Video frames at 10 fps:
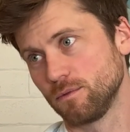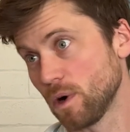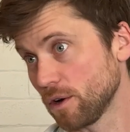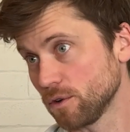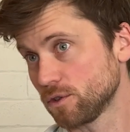
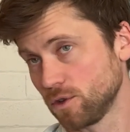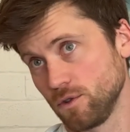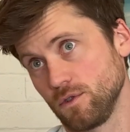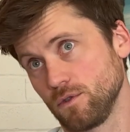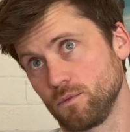one or
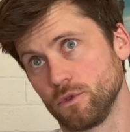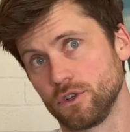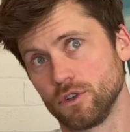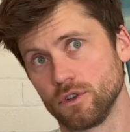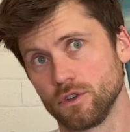two, would
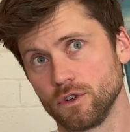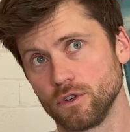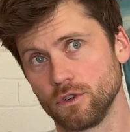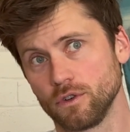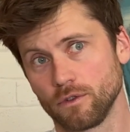
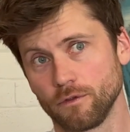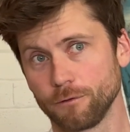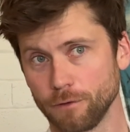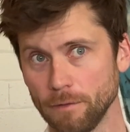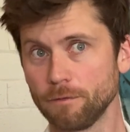you
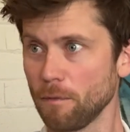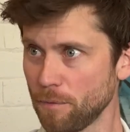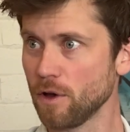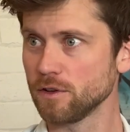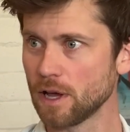flip-flop
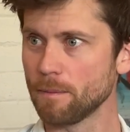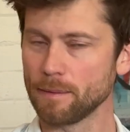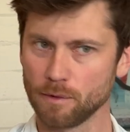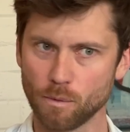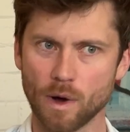those? Like
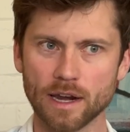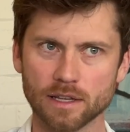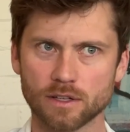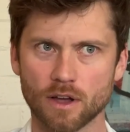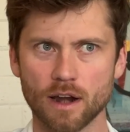maybe one
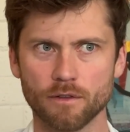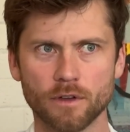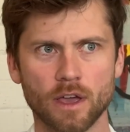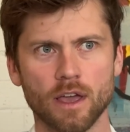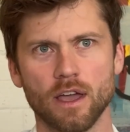is kind of
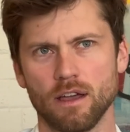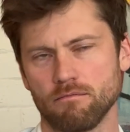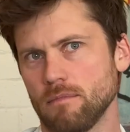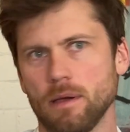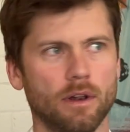
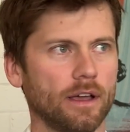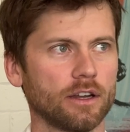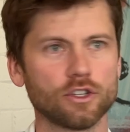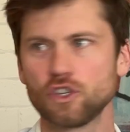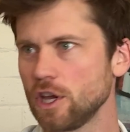maybe like an
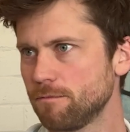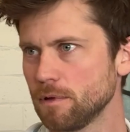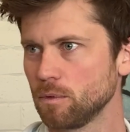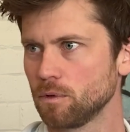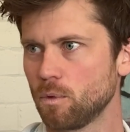
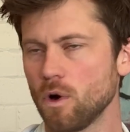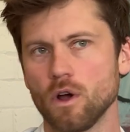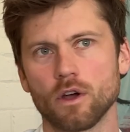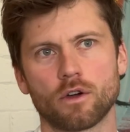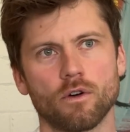achievement with
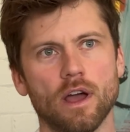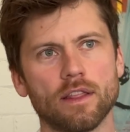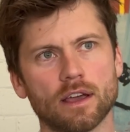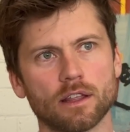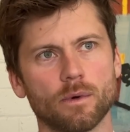work, and
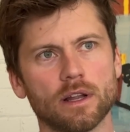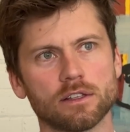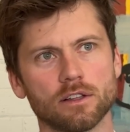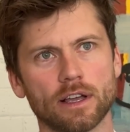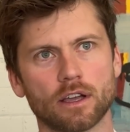the other
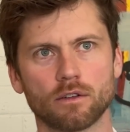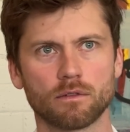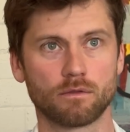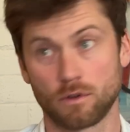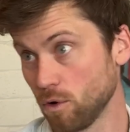one's like a
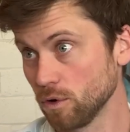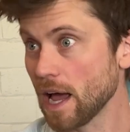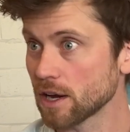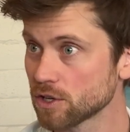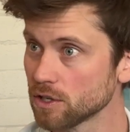call to
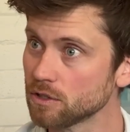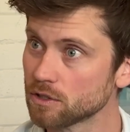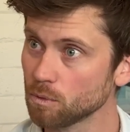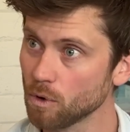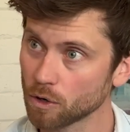action
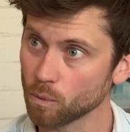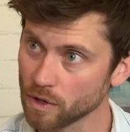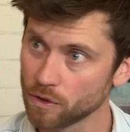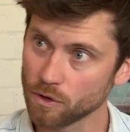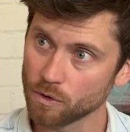to work
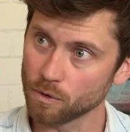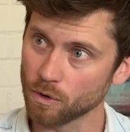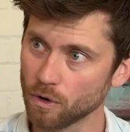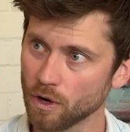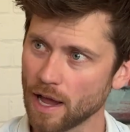with you,
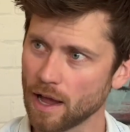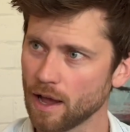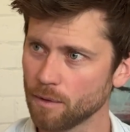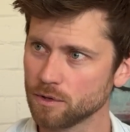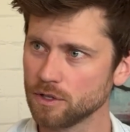or
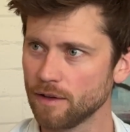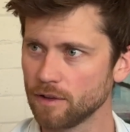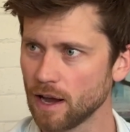how would you navigate